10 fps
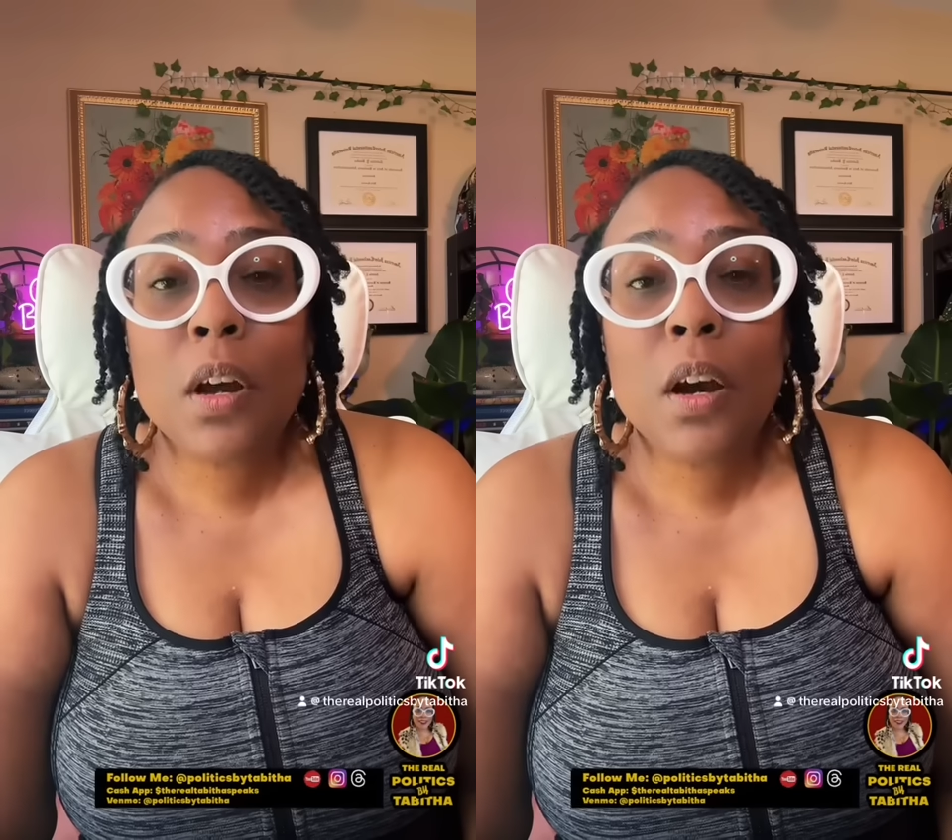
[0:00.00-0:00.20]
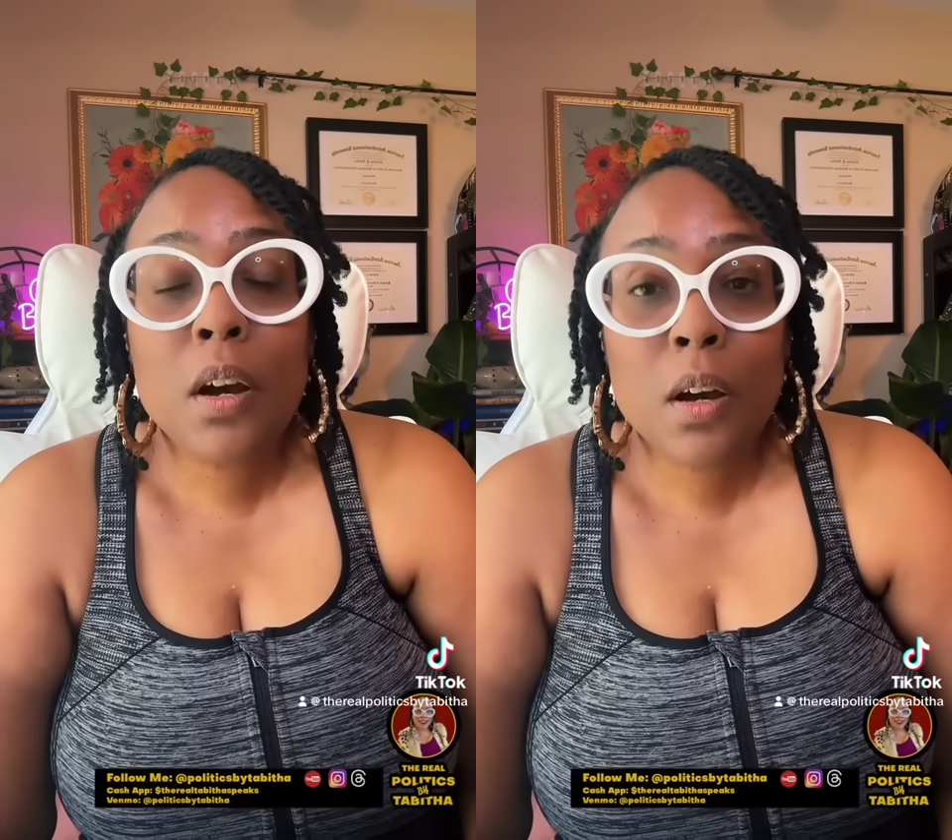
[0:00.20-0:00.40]

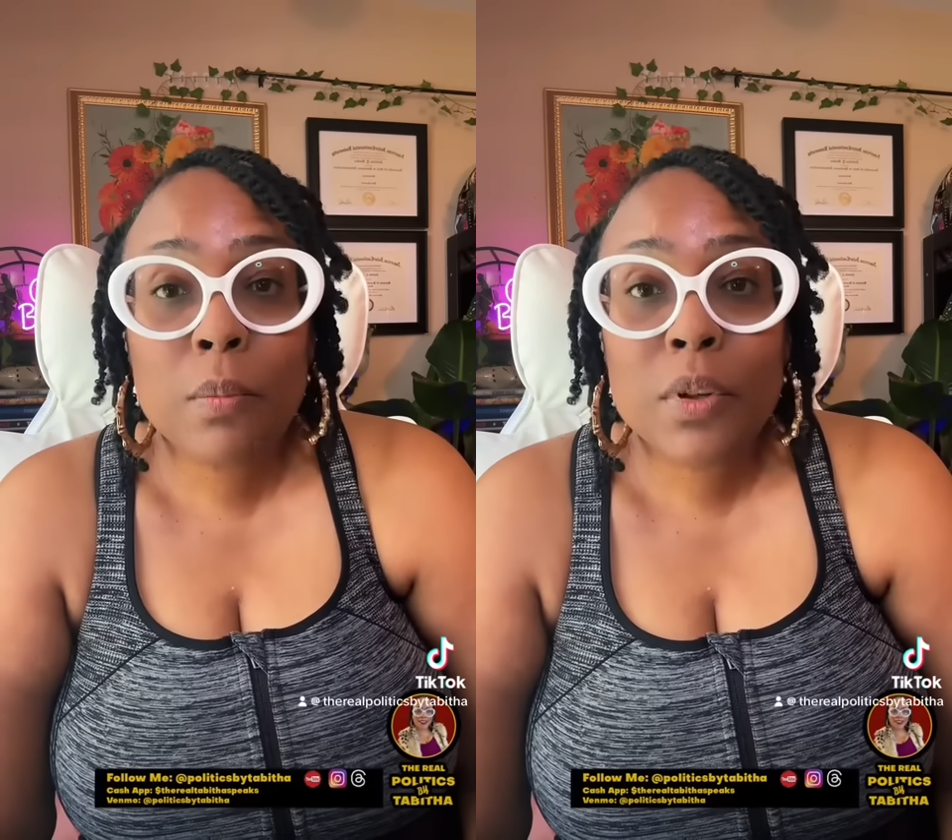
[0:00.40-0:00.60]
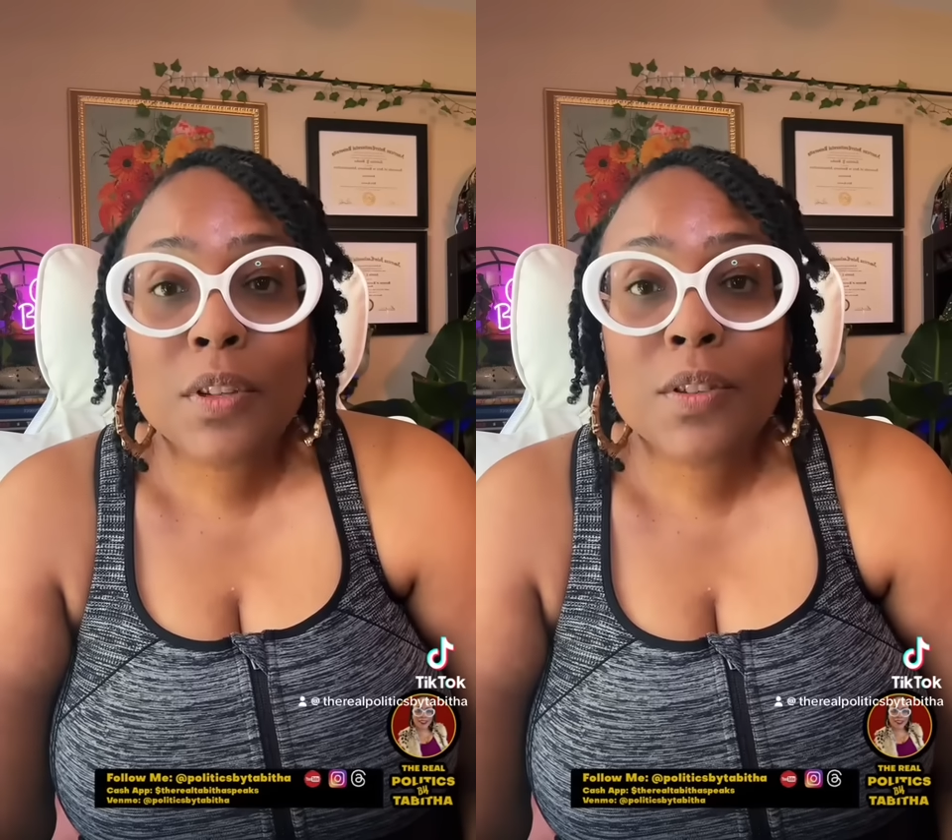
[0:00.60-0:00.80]
up
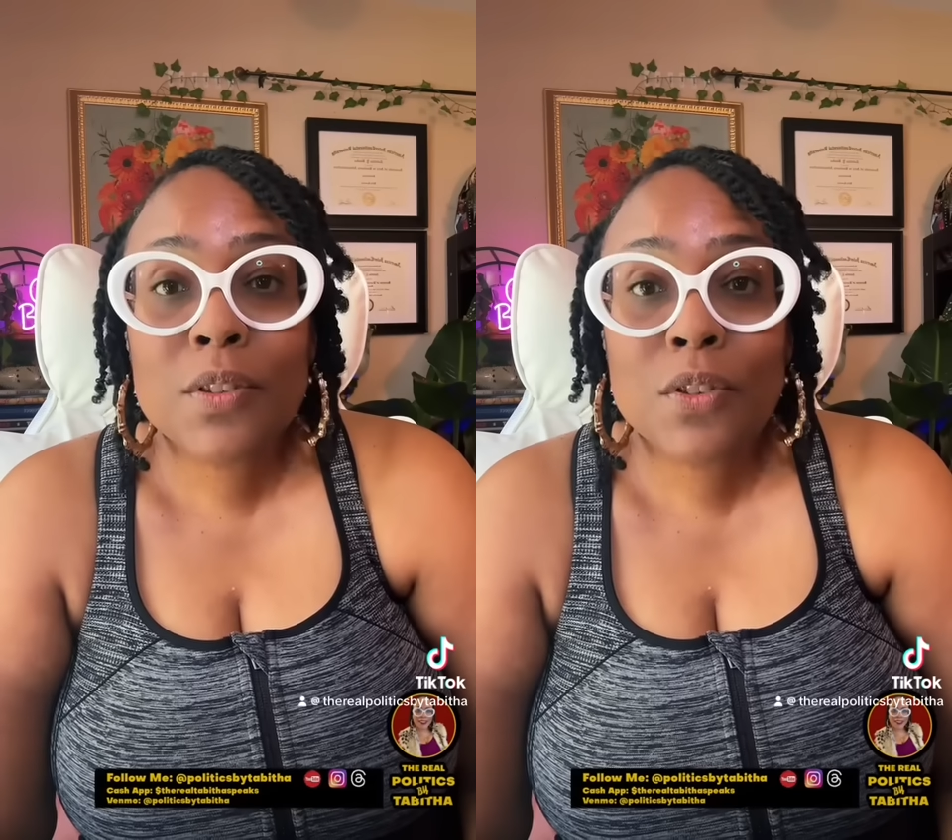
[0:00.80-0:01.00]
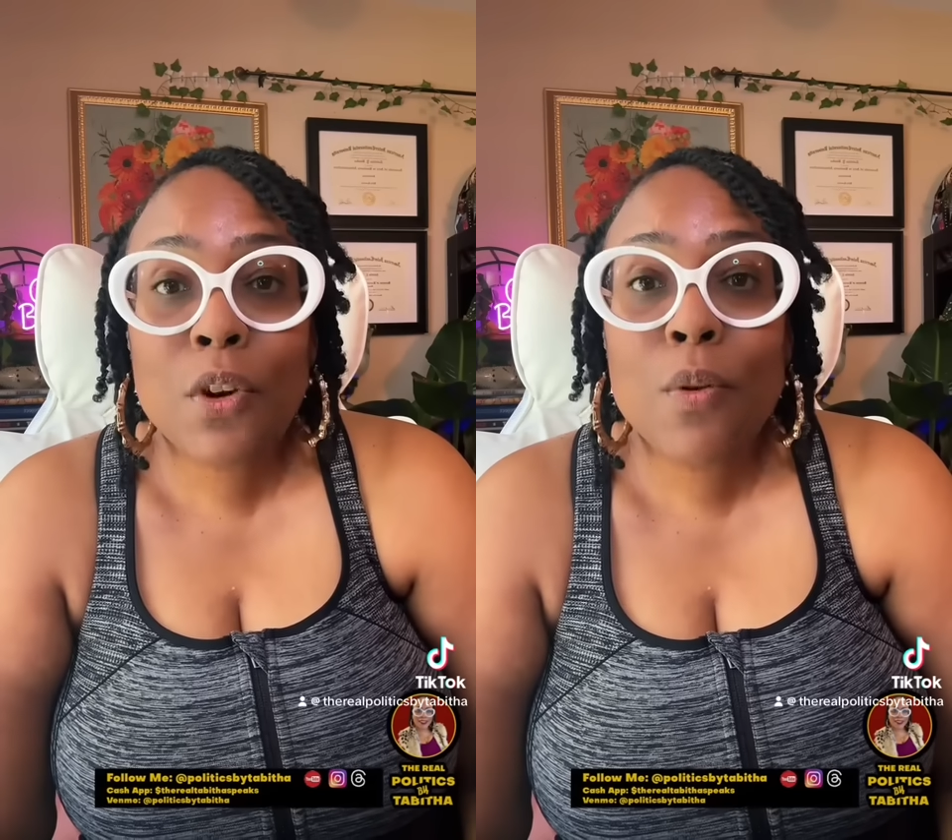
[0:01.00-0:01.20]

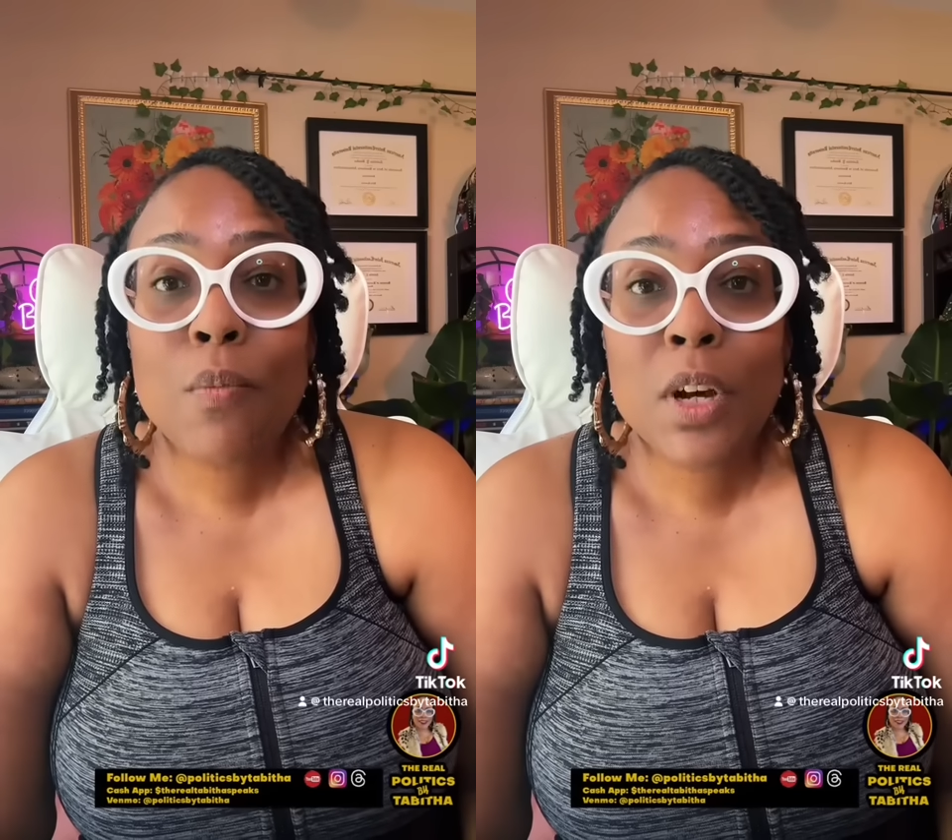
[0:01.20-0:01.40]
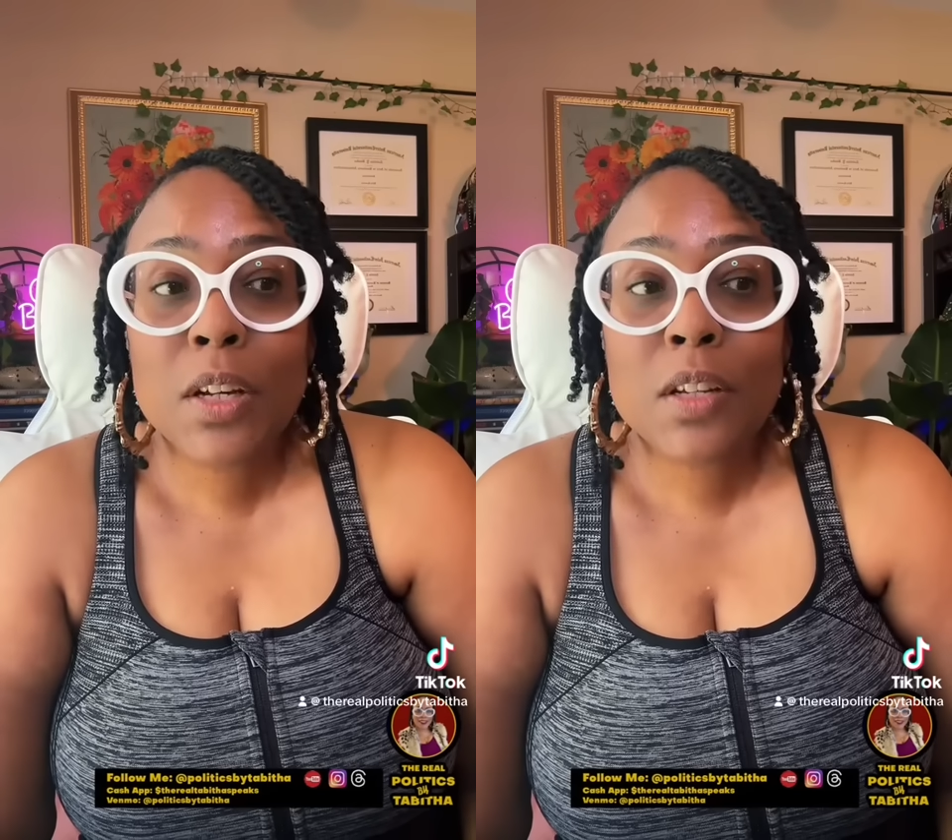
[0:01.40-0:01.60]
so
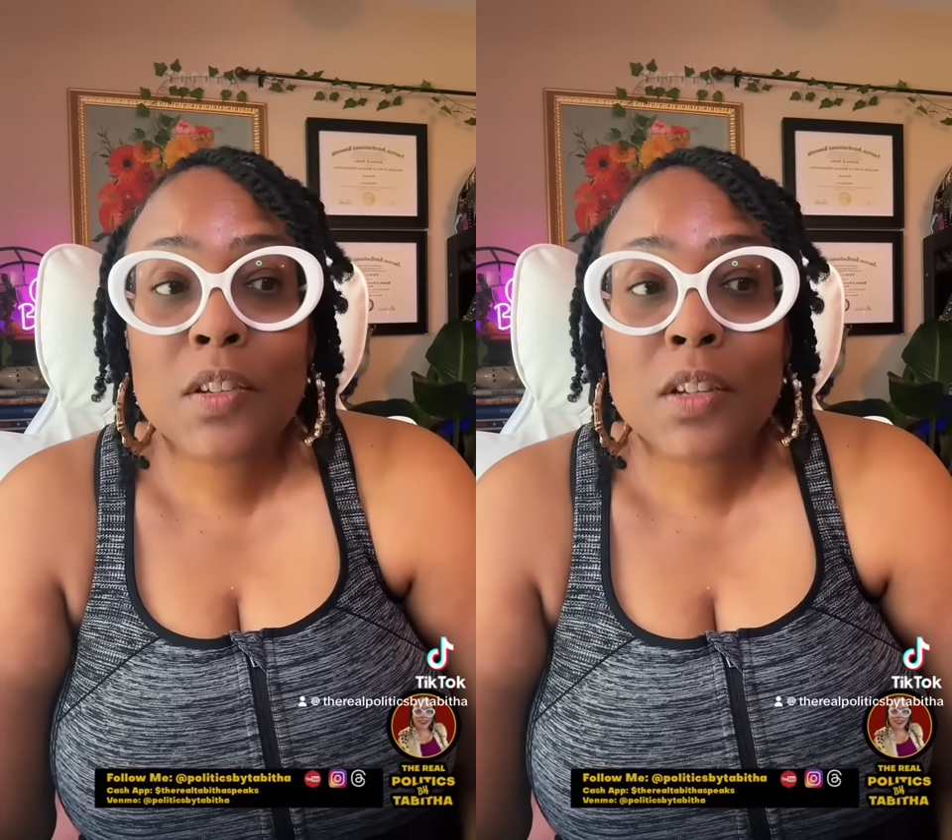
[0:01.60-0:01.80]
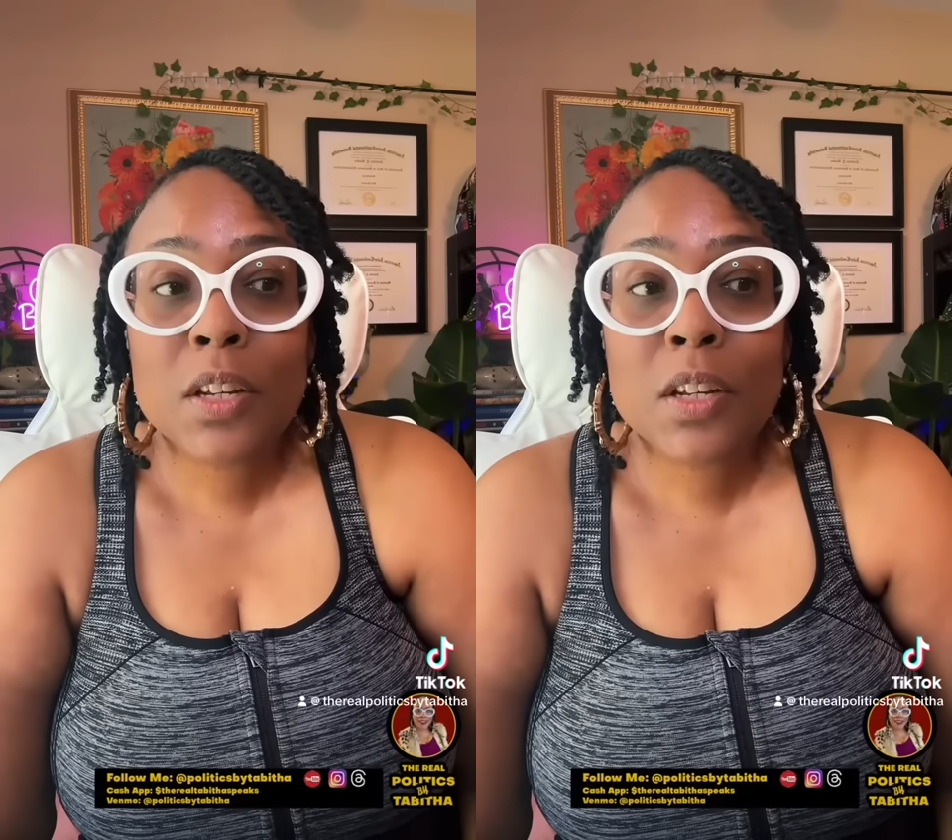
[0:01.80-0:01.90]
much